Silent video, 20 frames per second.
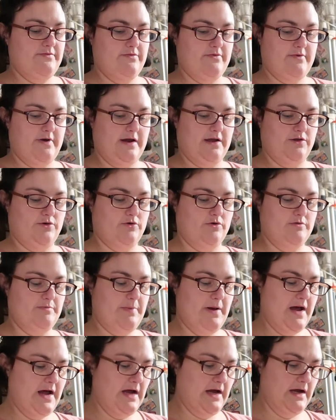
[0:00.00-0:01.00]
have a regular
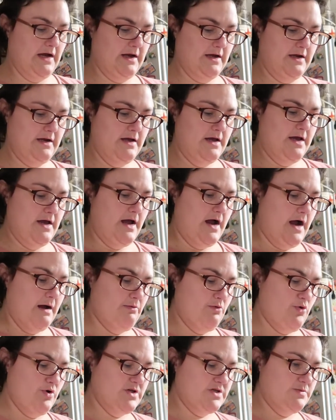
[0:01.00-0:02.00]
old bag.
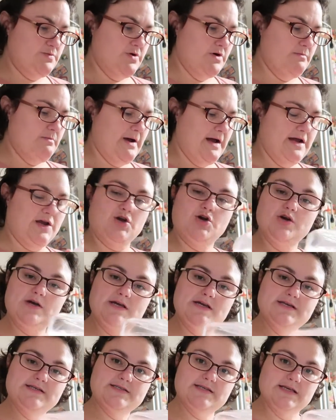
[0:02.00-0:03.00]
I'm going to put my
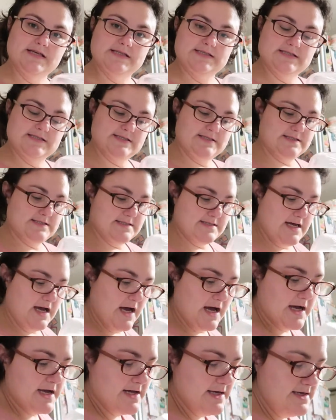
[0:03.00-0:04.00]
cookies
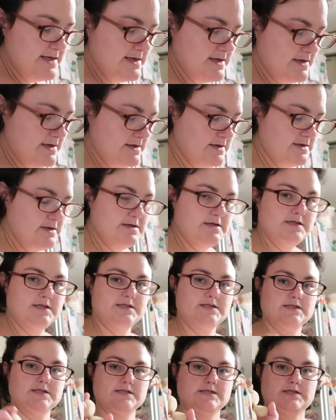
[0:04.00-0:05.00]
inside.
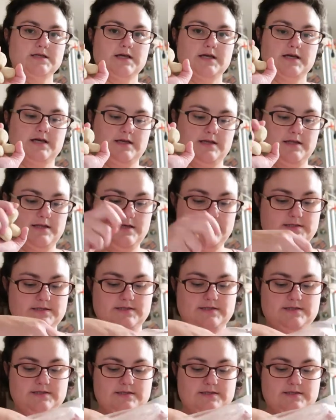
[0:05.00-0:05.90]
Like this,